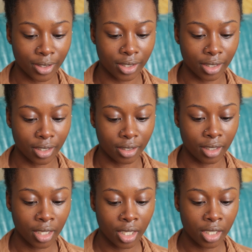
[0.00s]
we're just gonna
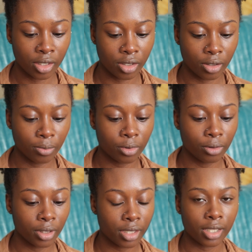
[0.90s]
zoom
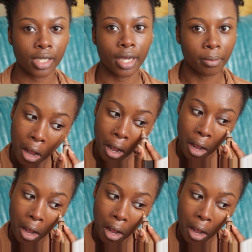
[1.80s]
through this step.